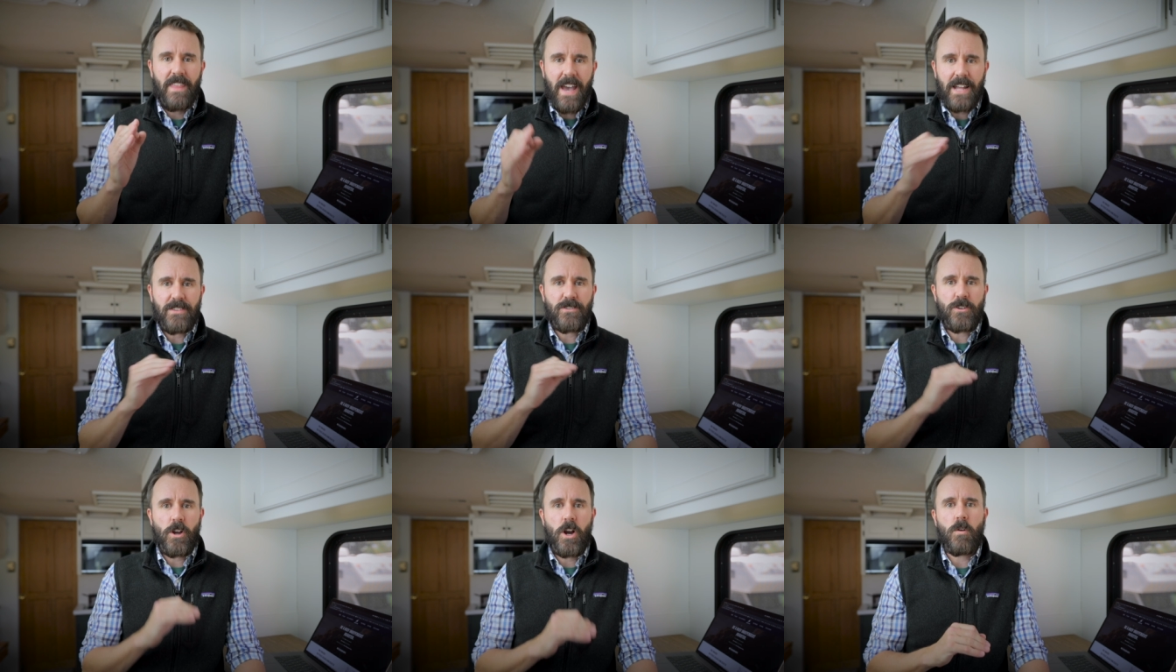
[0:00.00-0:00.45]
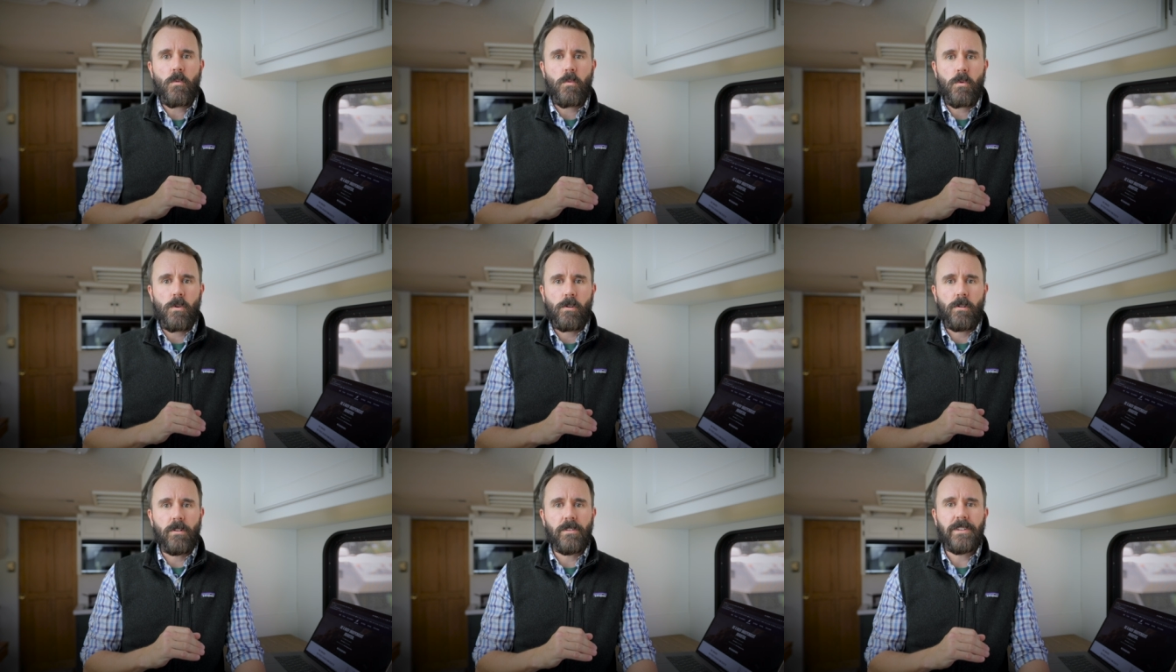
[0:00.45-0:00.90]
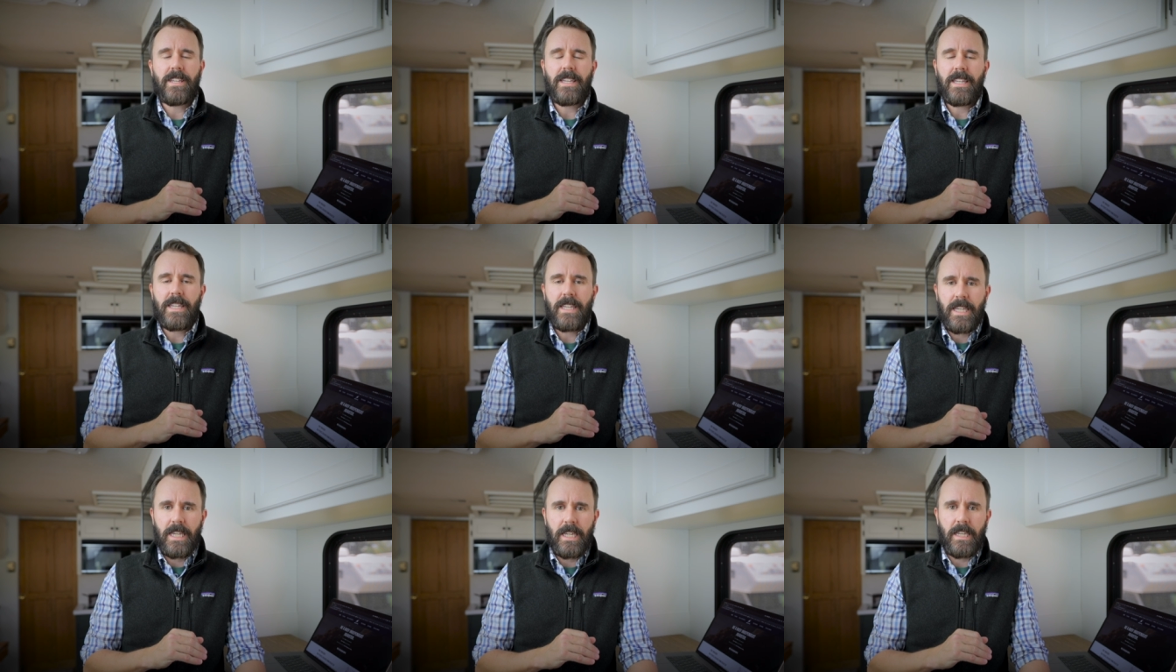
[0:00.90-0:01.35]
That's our world
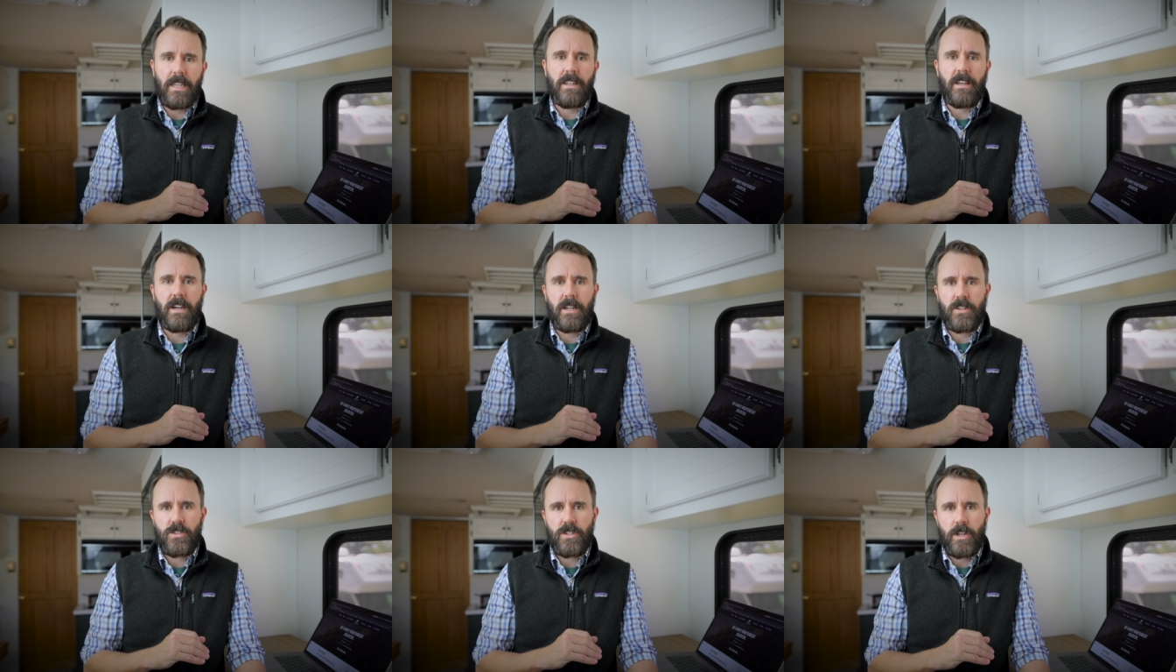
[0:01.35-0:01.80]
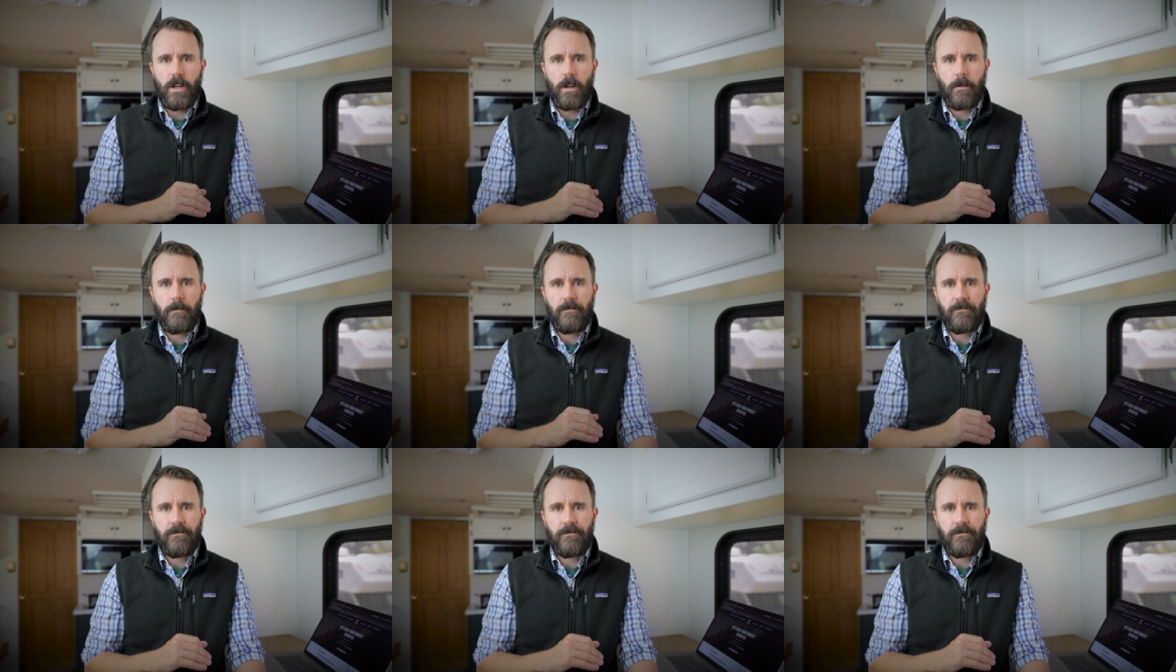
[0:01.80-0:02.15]
in a nutshell.